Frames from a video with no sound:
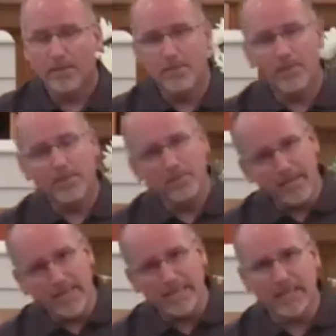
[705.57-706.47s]

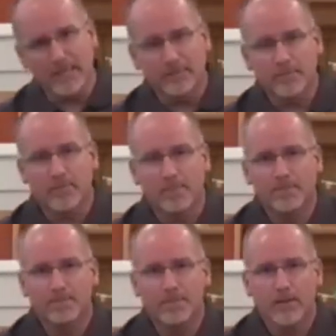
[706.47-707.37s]
Meaning,
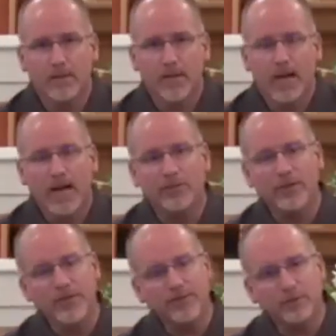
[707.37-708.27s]
I
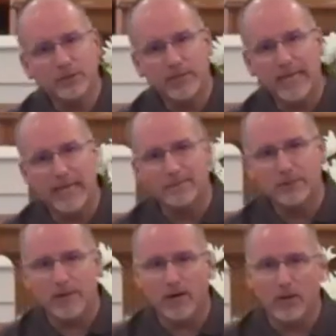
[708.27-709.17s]
think there's times in
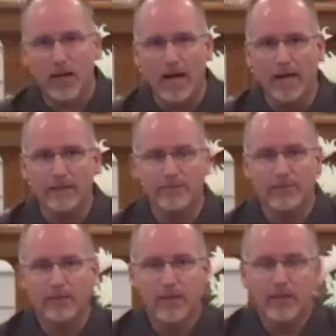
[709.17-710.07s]
our life
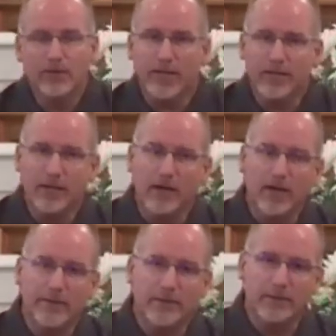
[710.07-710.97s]
that
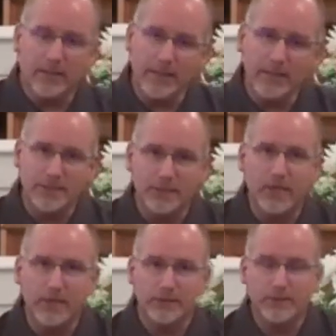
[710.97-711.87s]
God leads
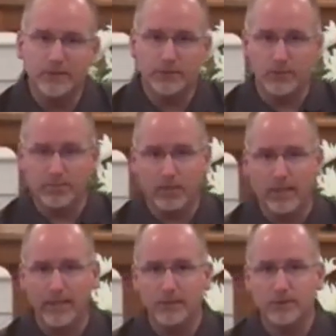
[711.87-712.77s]
us to a
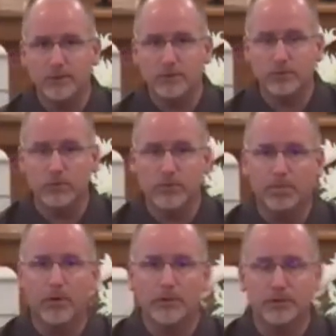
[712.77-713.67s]
place, to a
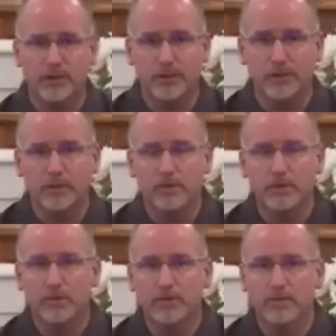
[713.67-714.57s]
person,
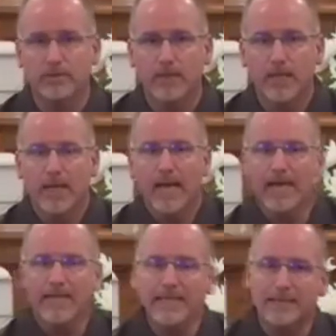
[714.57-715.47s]
and
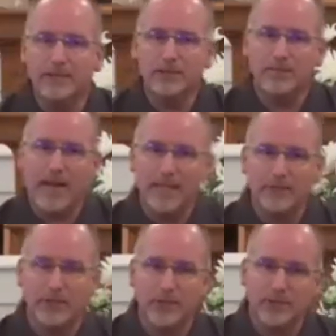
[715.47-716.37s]
he expects
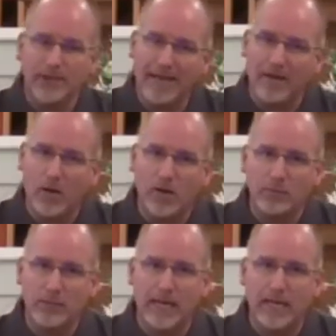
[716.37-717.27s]
us at all
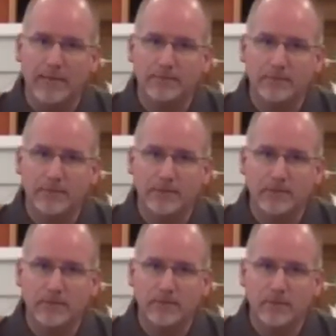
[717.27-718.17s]
times,
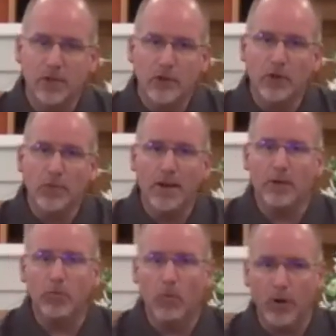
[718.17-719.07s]
no matter
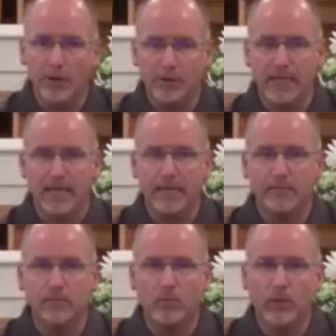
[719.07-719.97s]
what time we